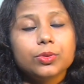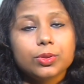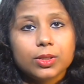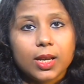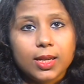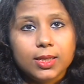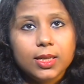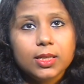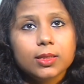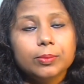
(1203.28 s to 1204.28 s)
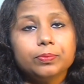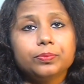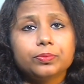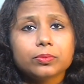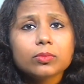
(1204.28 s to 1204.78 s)
societies,
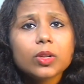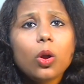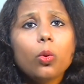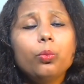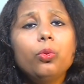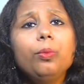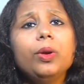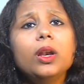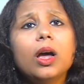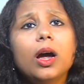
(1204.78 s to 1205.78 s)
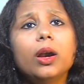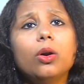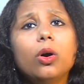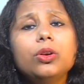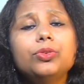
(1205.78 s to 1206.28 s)
women are
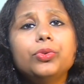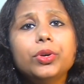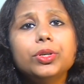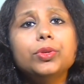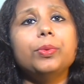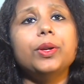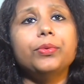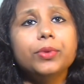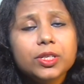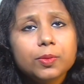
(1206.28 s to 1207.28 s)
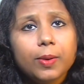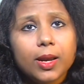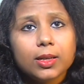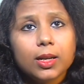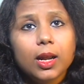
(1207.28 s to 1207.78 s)
not treated with
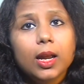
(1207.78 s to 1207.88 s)
respect.